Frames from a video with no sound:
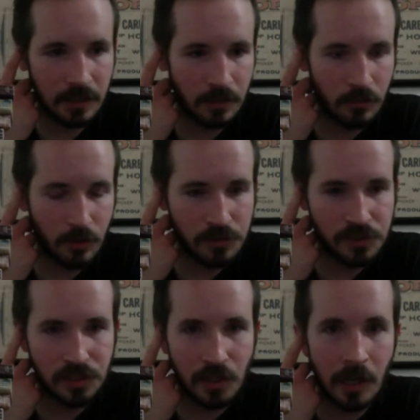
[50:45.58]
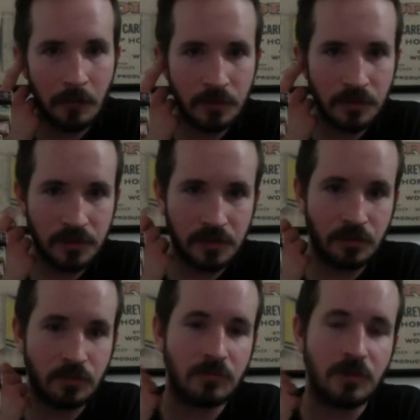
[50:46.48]
gross slob who just
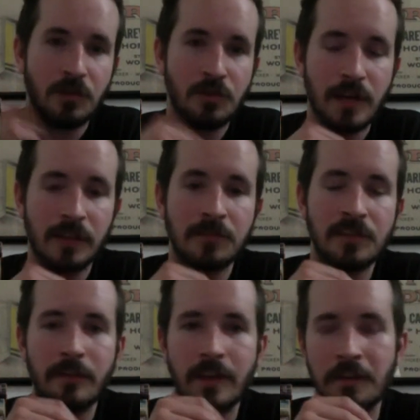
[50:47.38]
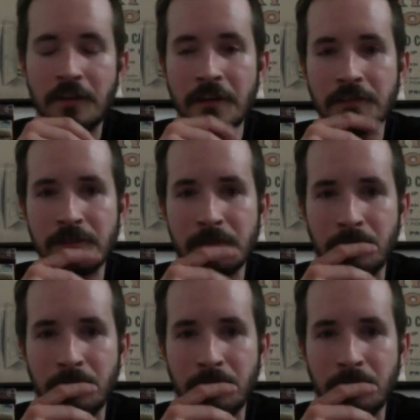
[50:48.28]
dragged himself out of the desert.